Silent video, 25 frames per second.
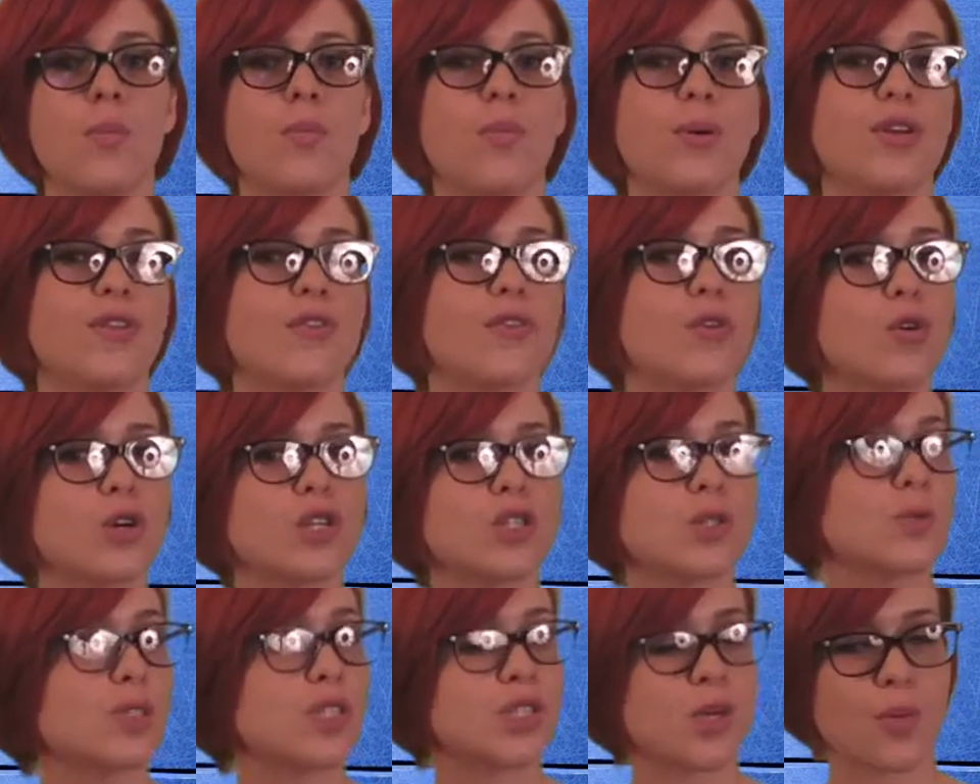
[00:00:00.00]
But of
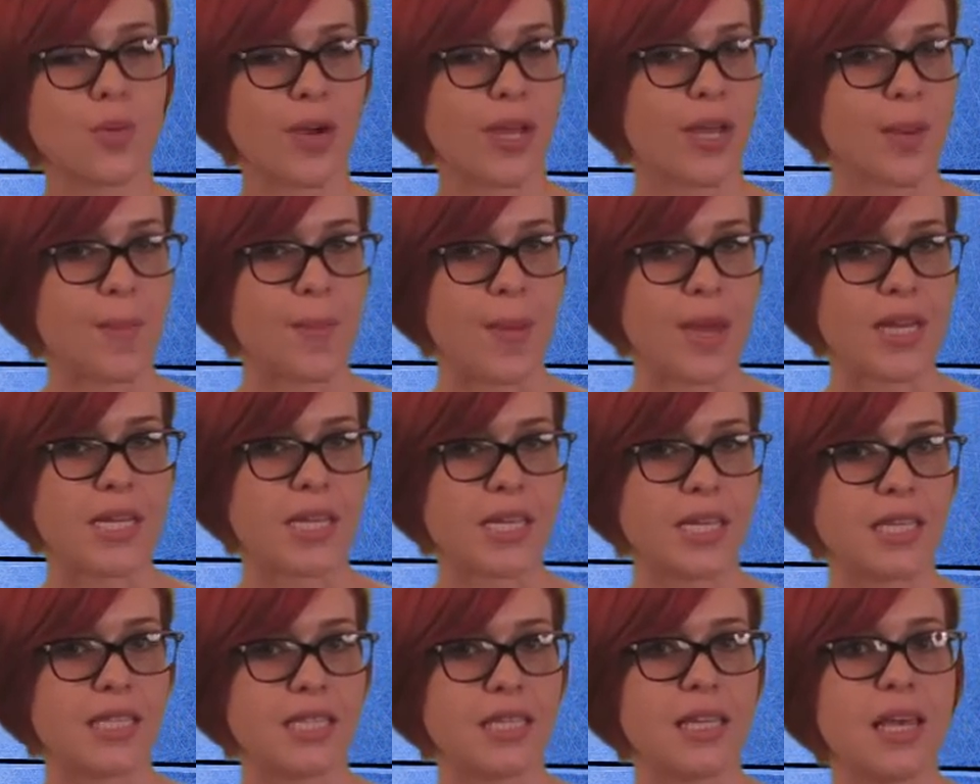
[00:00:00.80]
course we don't
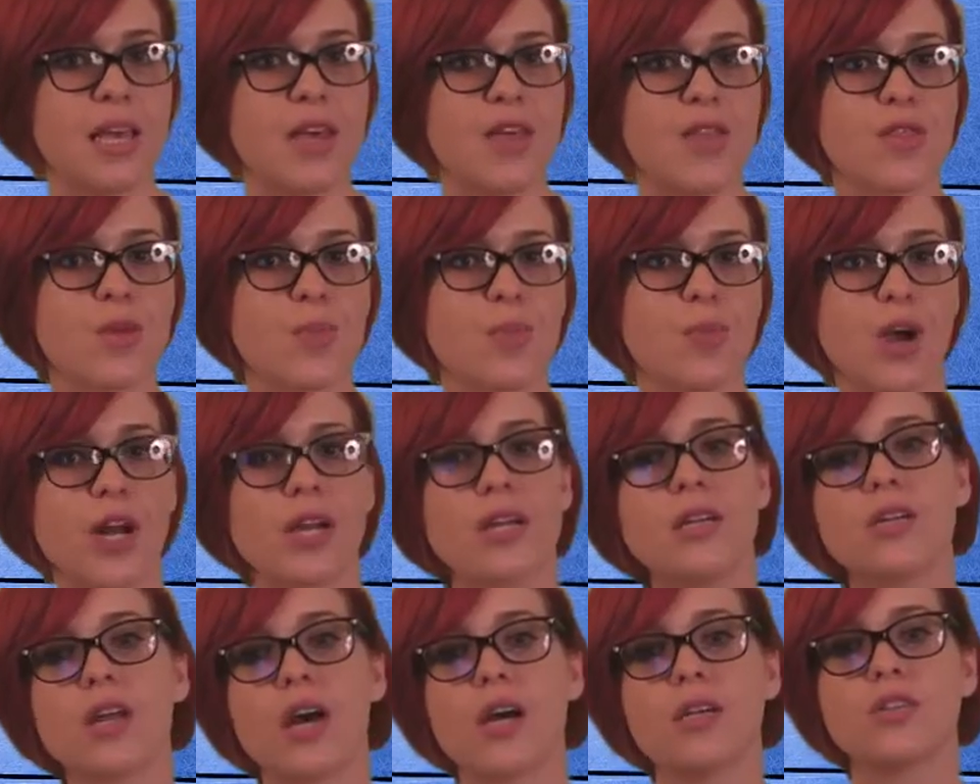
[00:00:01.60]
recommend it. The
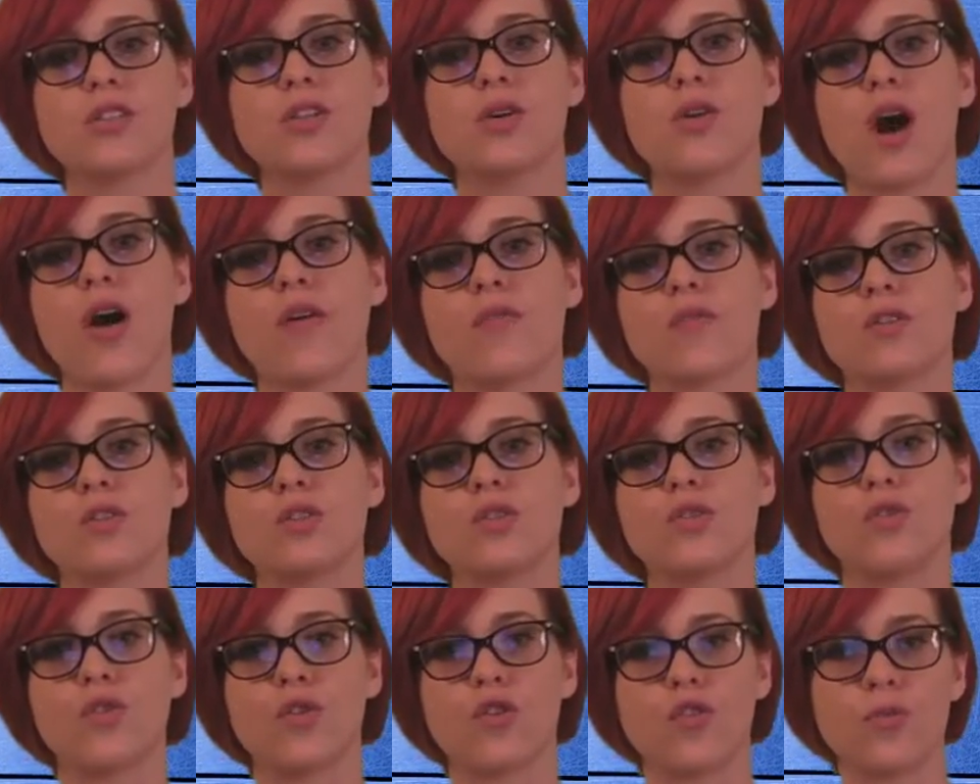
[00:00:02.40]
product also
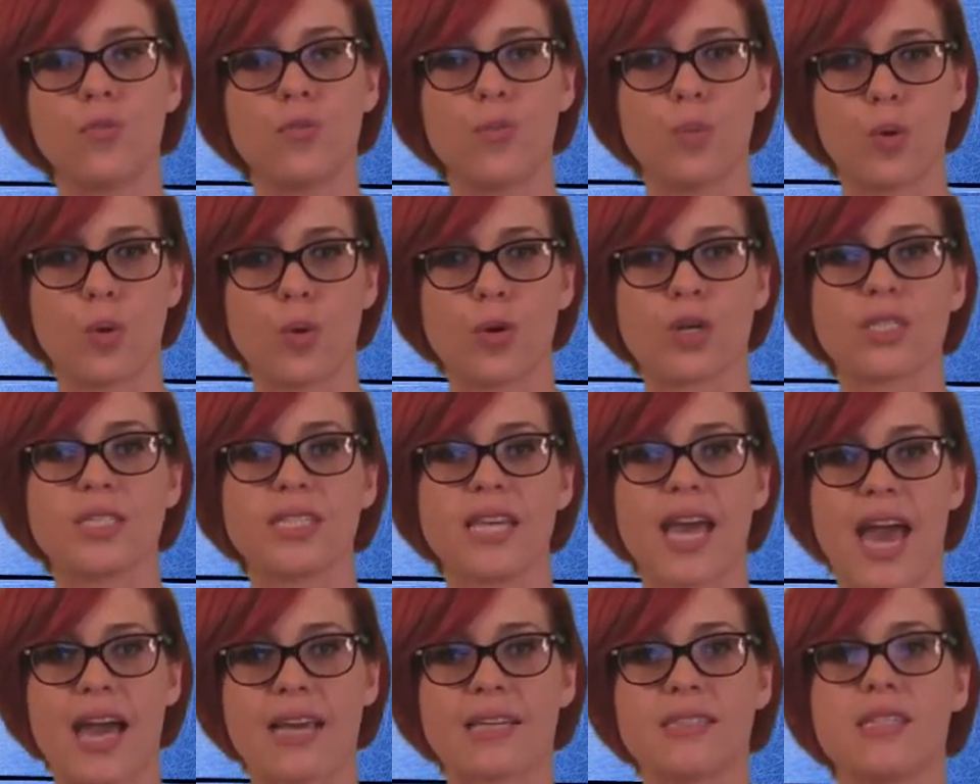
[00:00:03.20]
offers full port
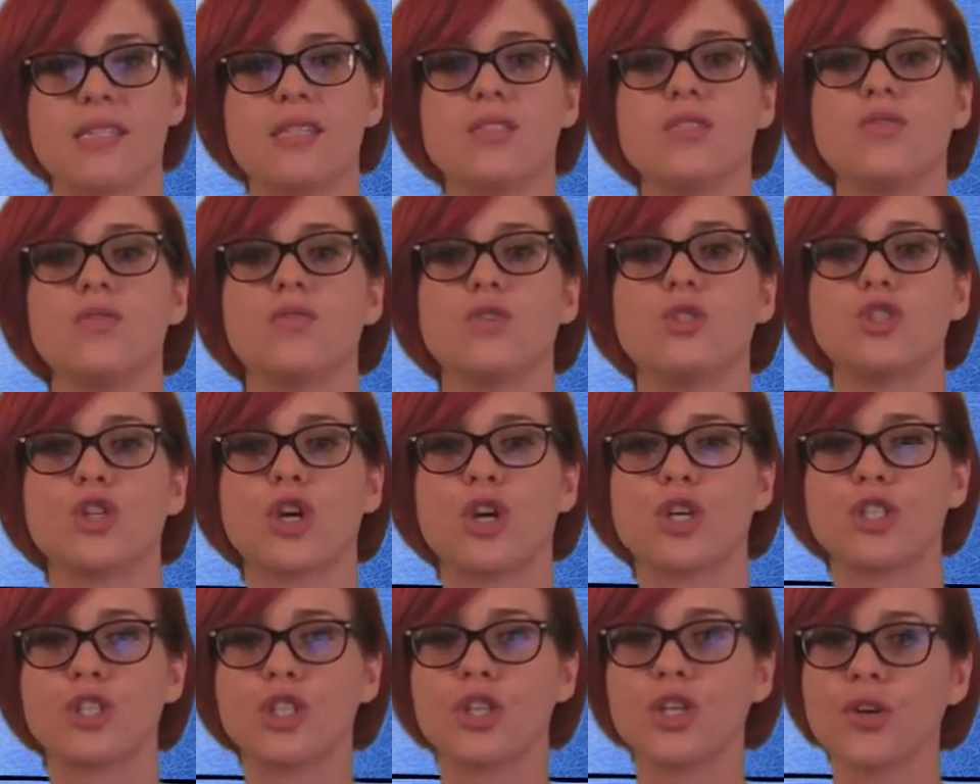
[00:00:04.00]
access for
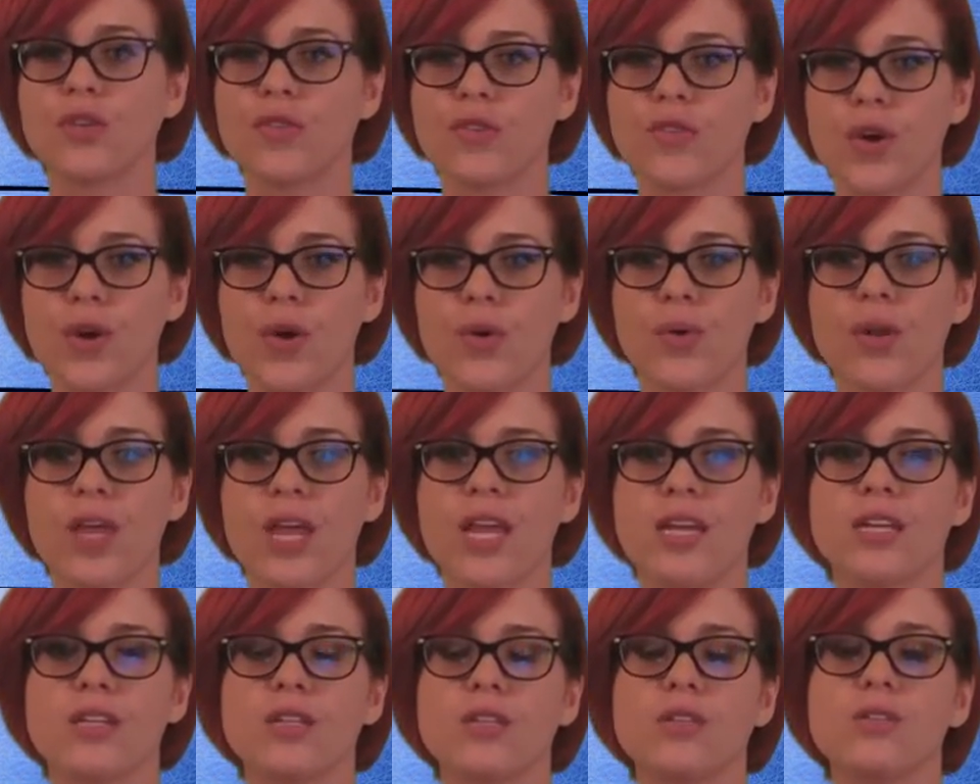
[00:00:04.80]
charging your phone
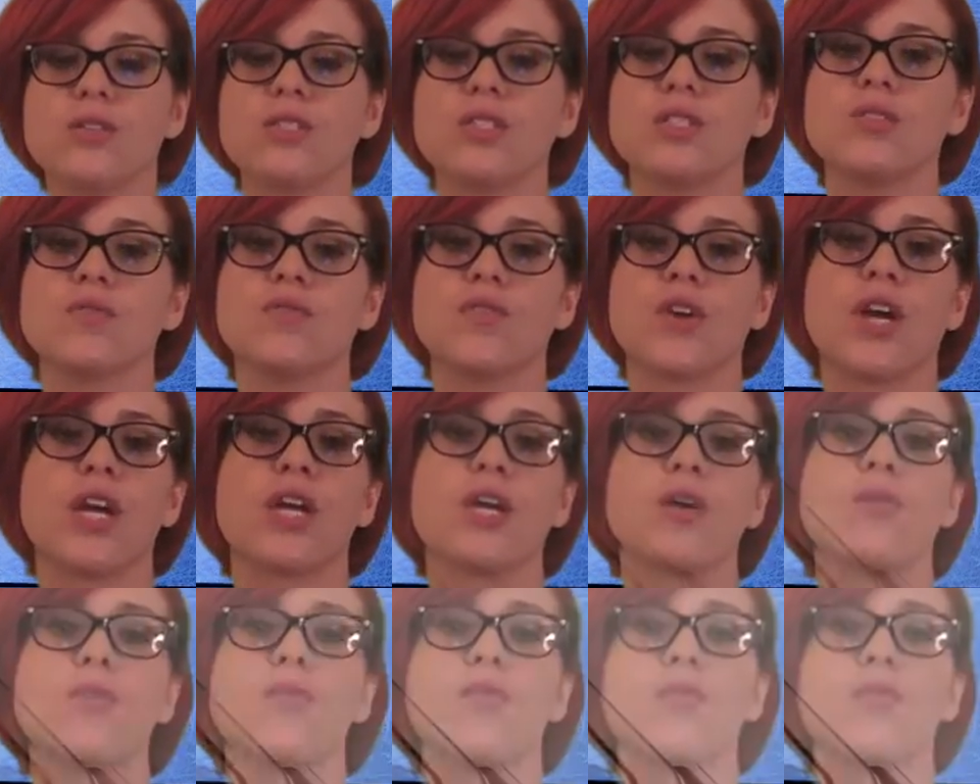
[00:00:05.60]
and includes its very own